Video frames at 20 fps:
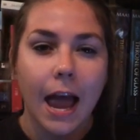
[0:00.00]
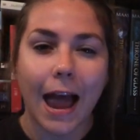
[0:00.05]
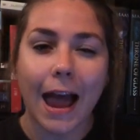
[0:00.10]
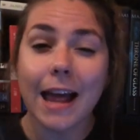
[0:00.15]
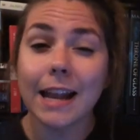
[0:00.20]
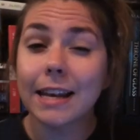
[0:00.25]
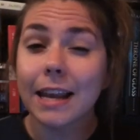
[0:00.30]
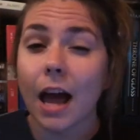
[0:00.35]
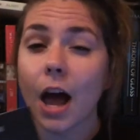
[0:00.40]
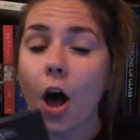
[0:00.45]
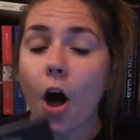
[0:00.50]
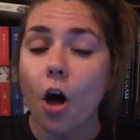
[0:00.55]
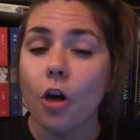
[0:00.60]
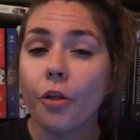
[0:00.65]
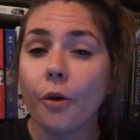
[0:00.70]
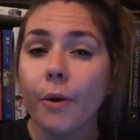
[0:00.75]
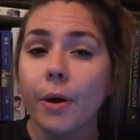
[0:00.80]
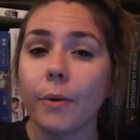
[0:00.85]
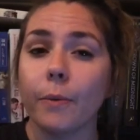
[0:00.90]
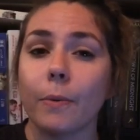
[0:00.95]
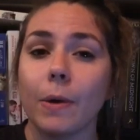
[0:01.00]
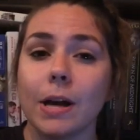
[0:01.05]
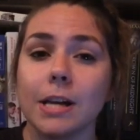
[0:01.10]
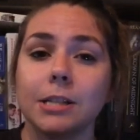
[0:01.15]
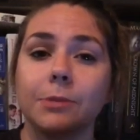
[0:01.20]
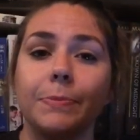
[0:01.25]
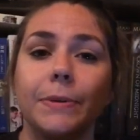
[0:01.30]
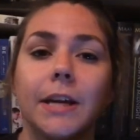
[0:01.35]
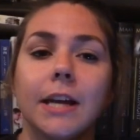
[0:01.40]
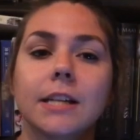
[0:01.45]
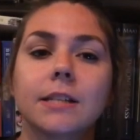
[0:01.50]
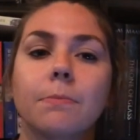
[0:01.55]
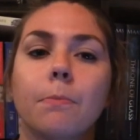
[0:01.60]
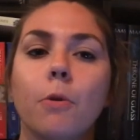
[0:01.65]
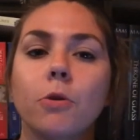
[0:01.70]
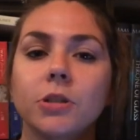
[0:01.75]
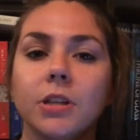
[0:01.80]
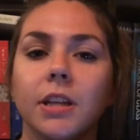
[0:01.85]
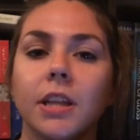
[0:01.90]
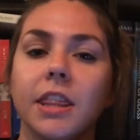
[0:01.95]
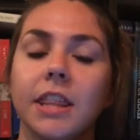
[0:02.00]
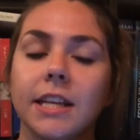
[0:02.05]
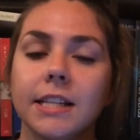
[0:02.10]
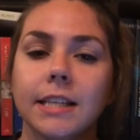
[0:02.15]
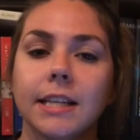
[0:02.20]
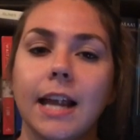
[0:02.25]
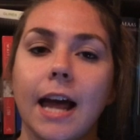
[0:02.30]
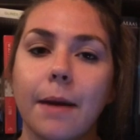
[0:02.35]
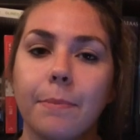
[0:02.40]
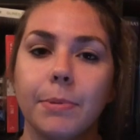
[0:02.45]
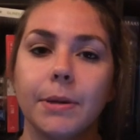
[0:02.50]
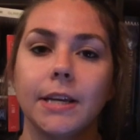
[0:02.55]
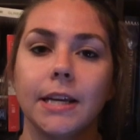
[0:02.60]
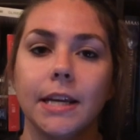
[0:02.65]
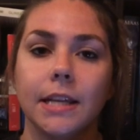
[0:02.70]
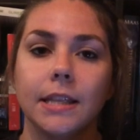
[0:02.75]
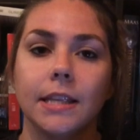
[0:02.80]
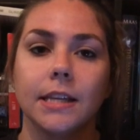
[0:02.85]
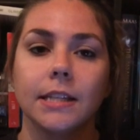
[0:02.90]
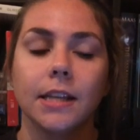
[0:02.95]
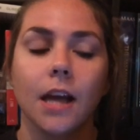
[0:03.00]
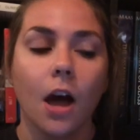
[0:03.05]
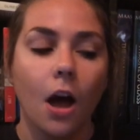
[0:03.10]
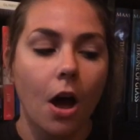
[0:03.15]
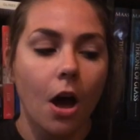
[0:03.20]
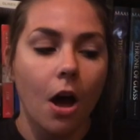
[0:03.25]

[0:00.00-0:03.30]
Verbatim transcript: And although it was because most of the things that happen in this